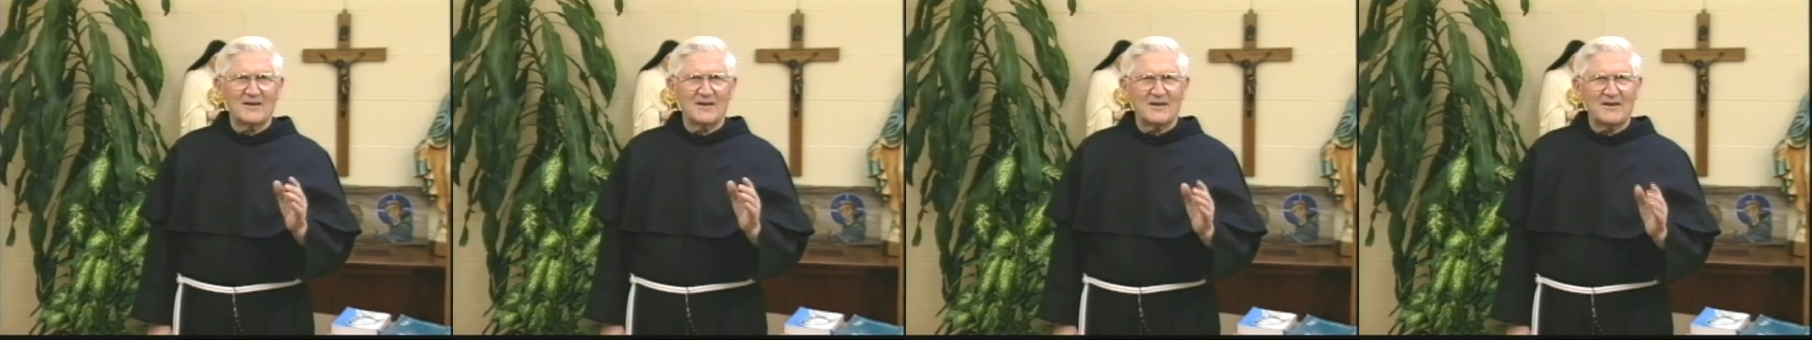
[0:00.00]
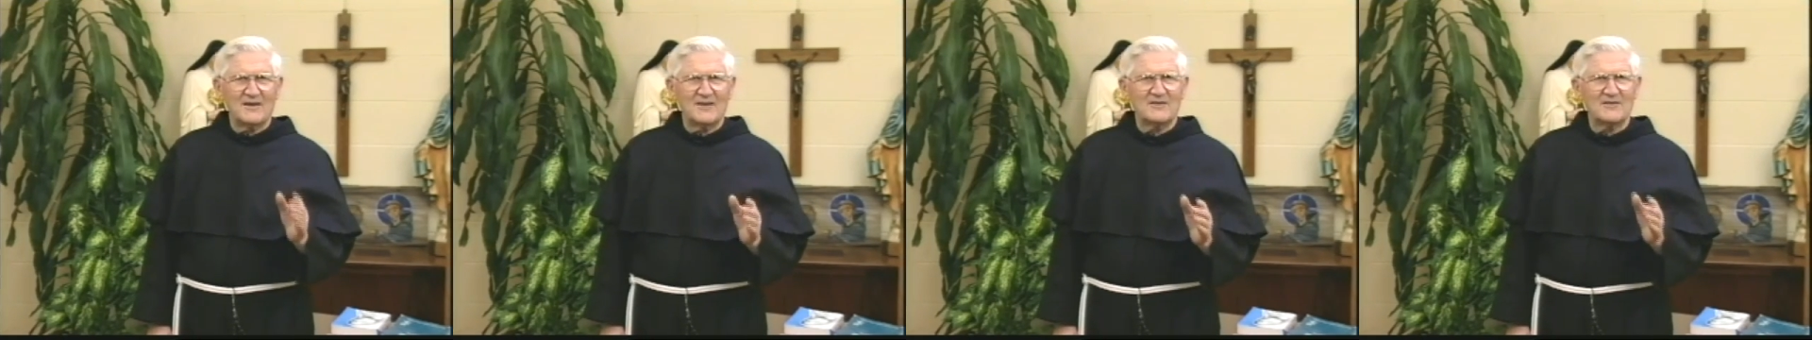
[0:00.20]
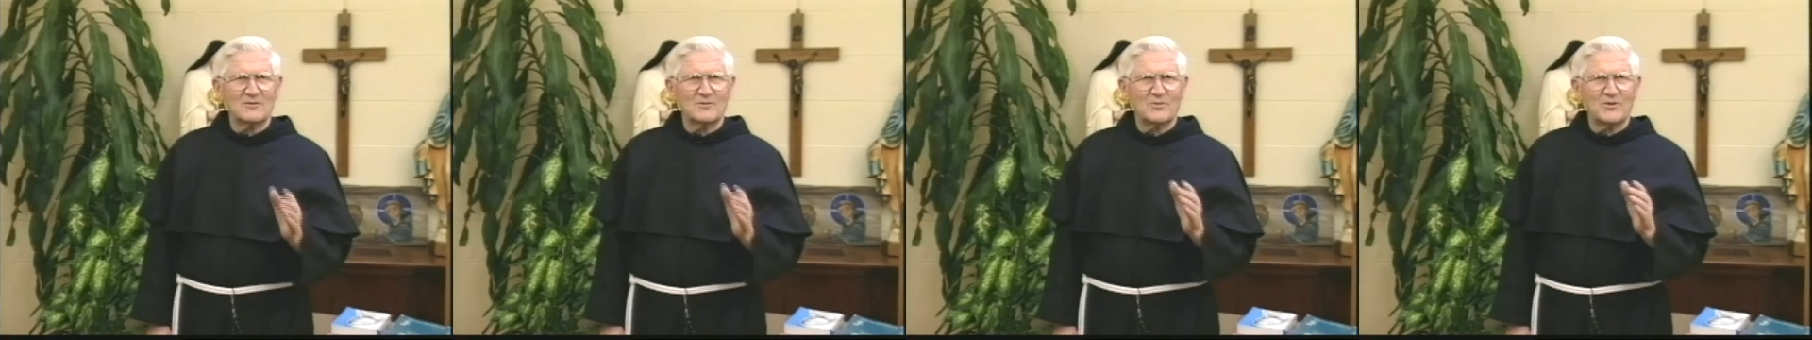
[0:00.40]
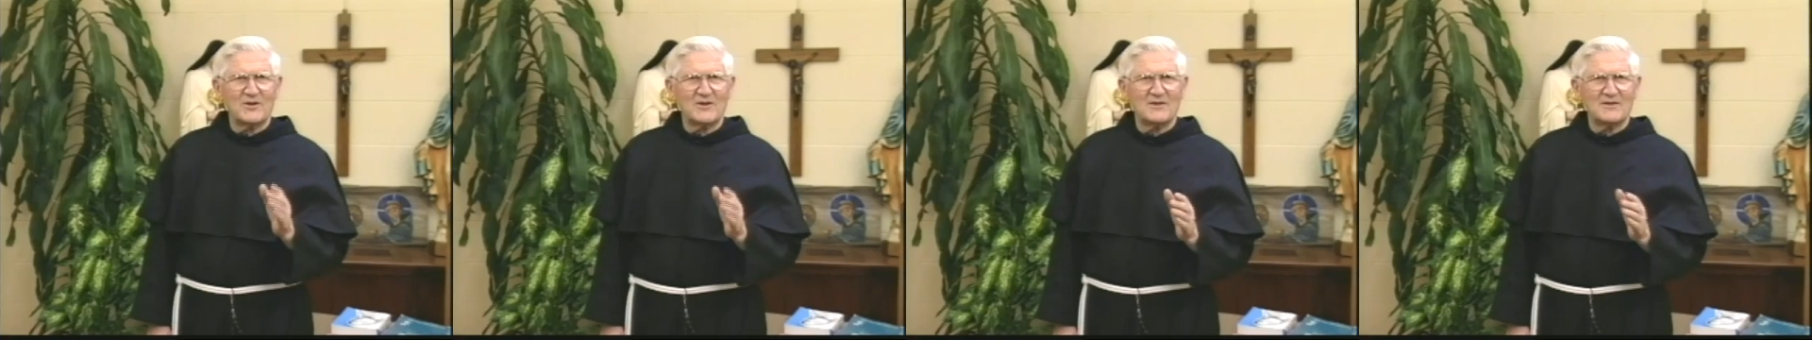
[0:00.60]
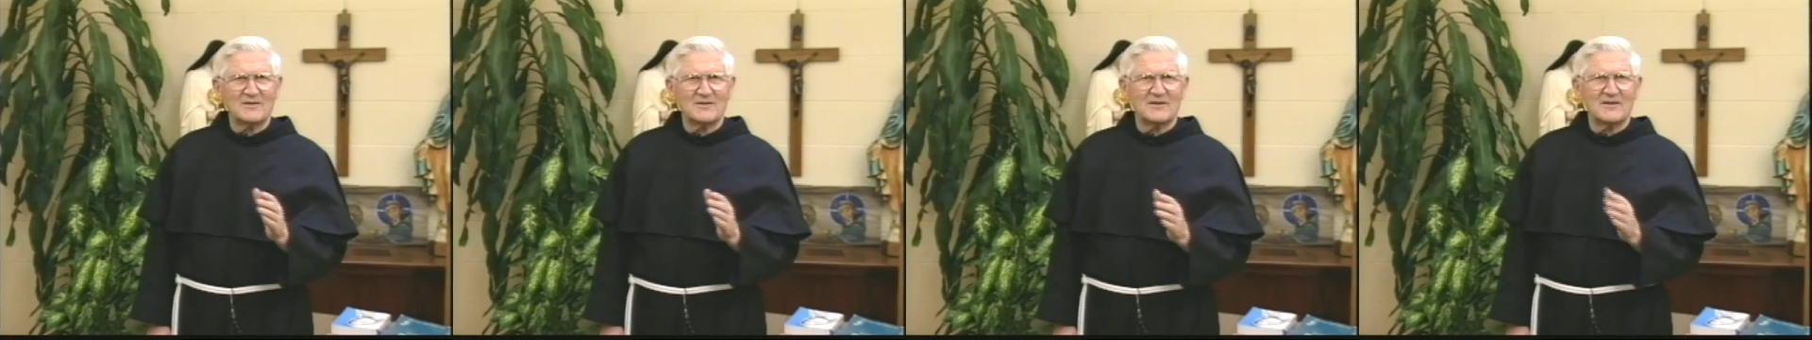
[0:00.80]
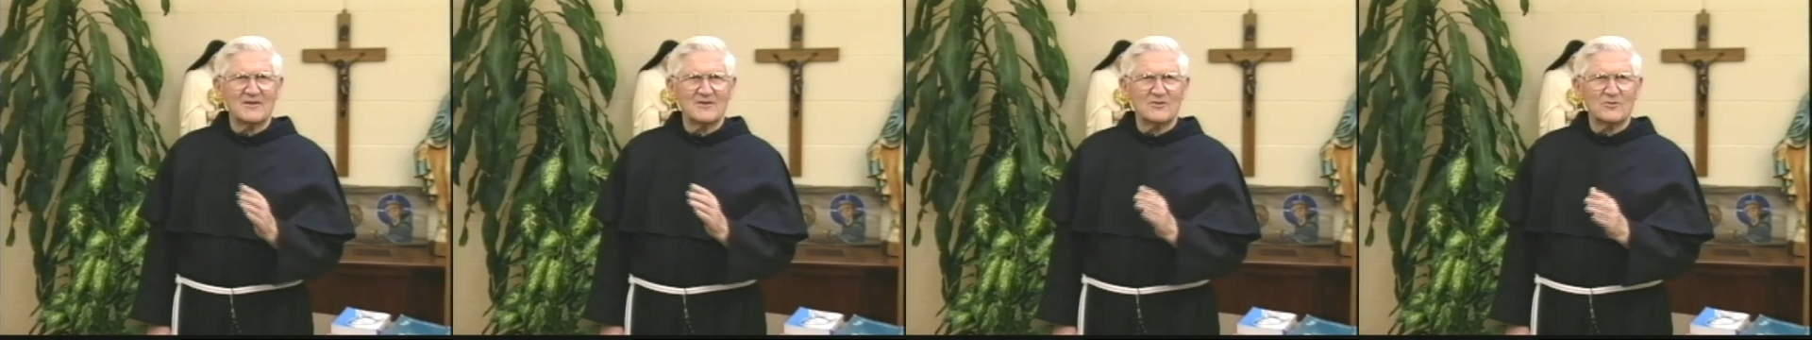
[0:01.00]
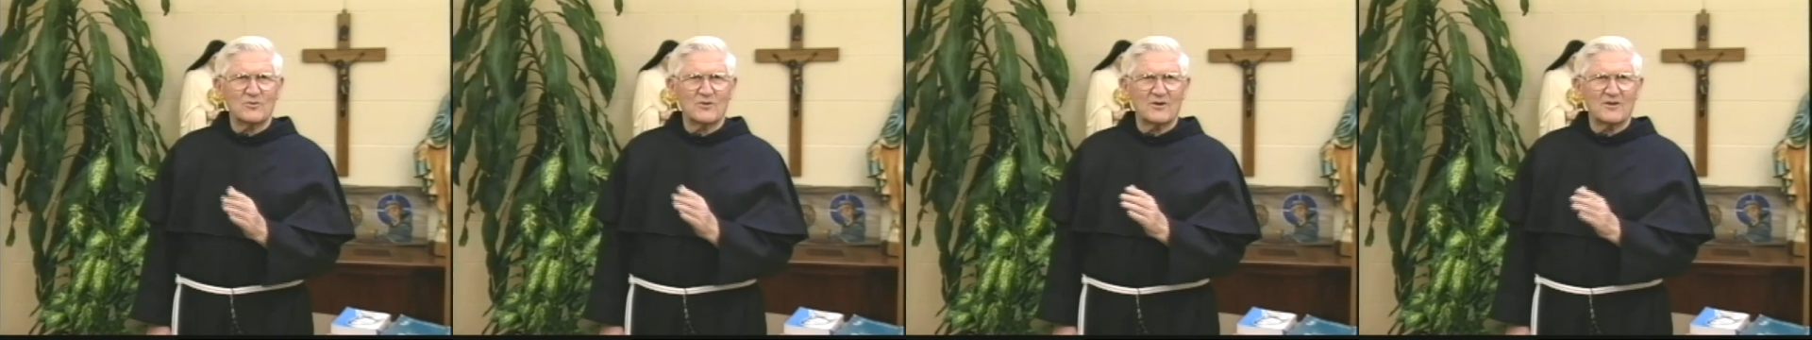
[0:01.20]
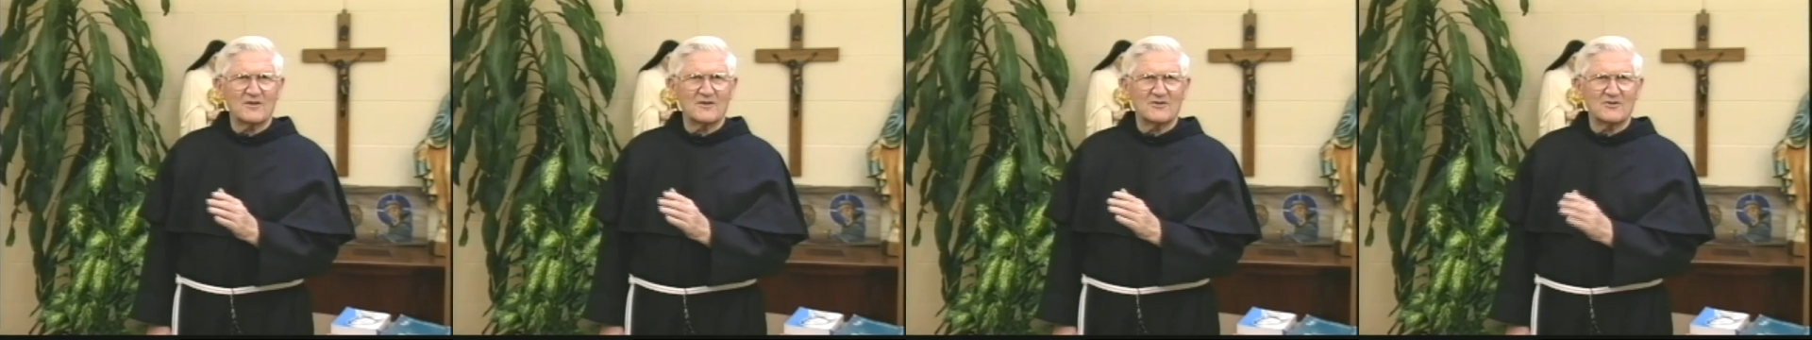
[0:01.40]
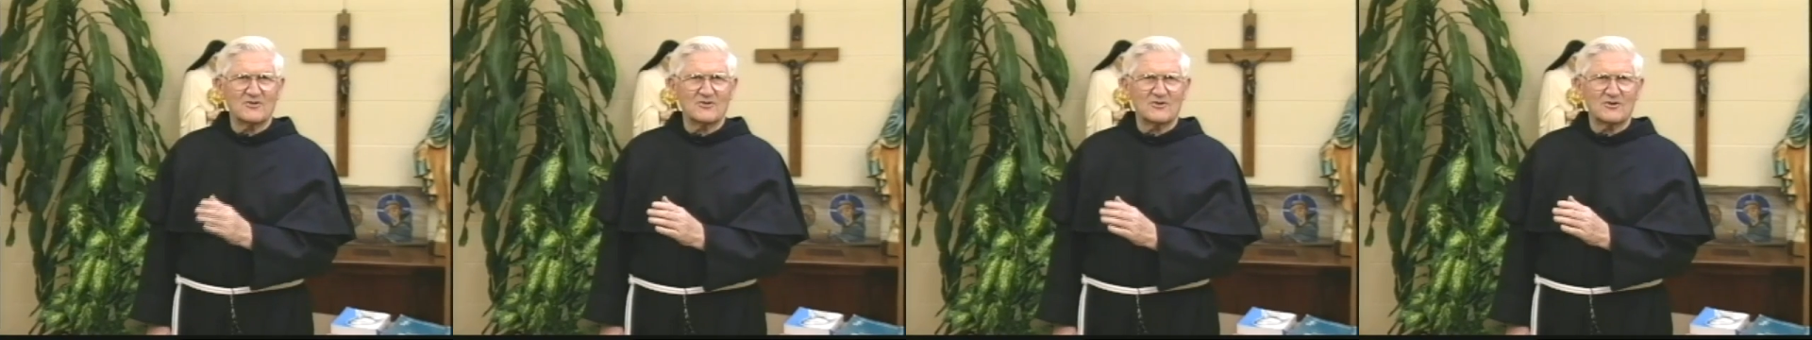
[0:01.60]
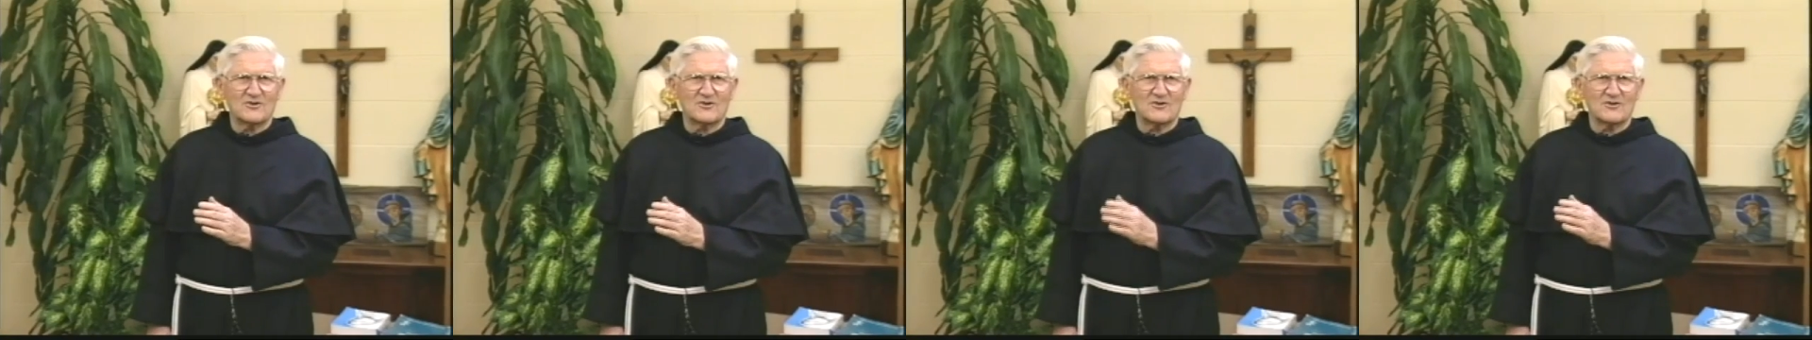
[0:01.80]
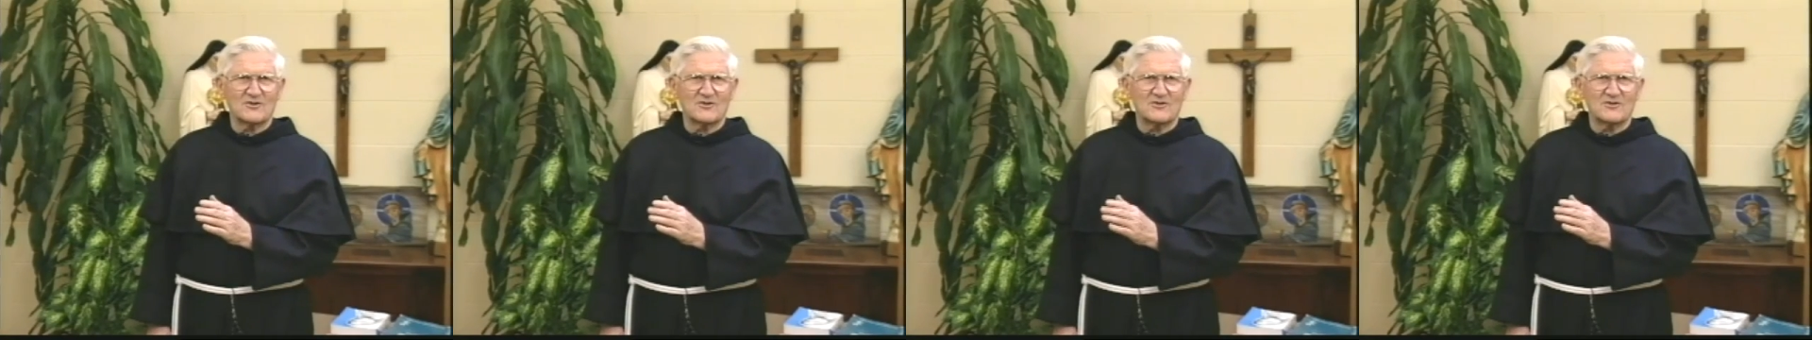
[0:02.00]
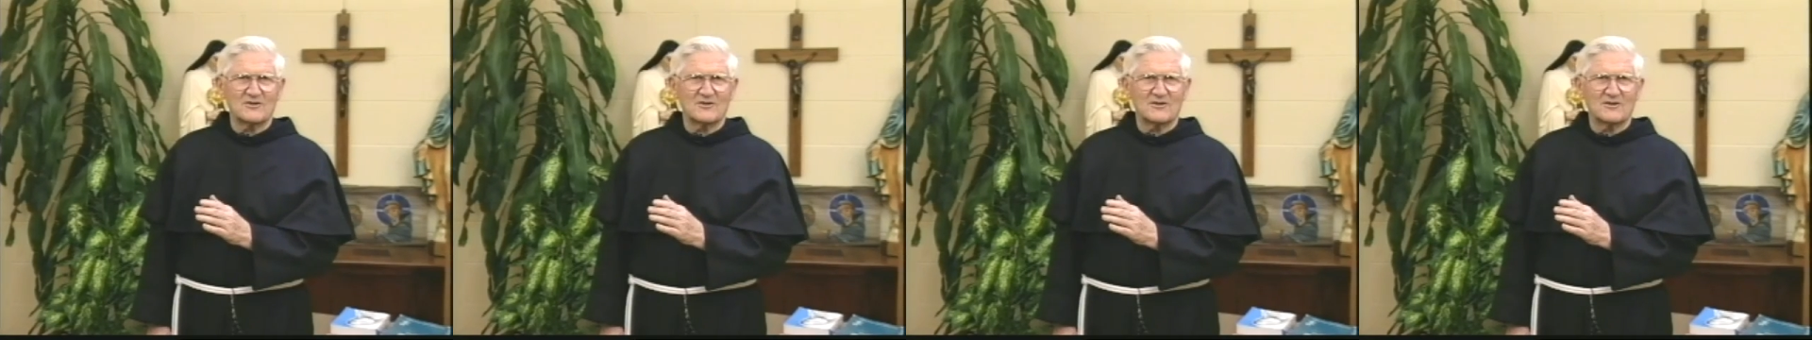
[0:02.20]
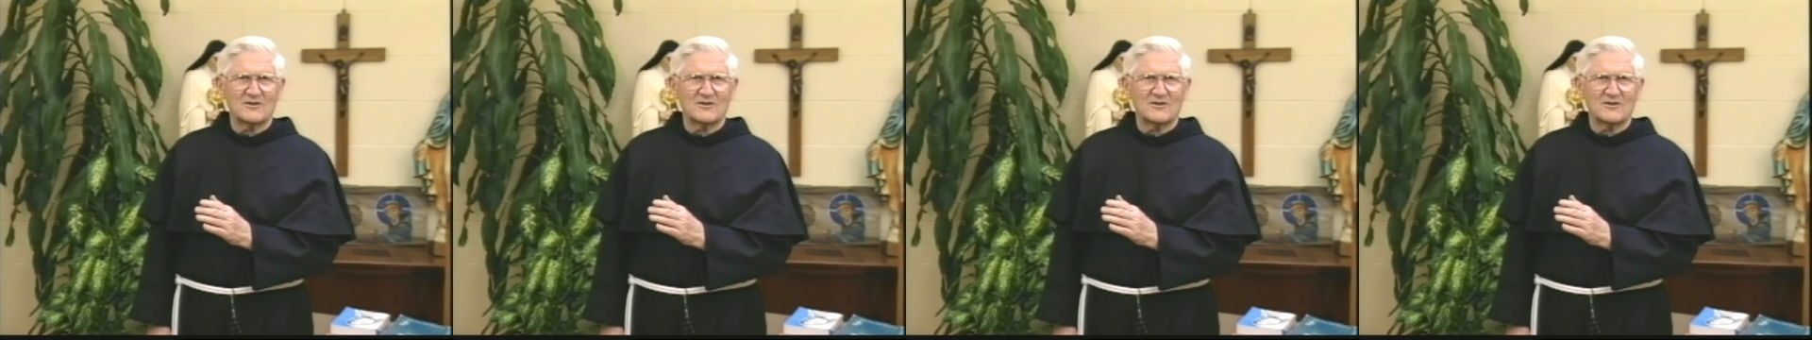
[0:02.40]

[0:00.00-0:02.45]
His peace is with His church.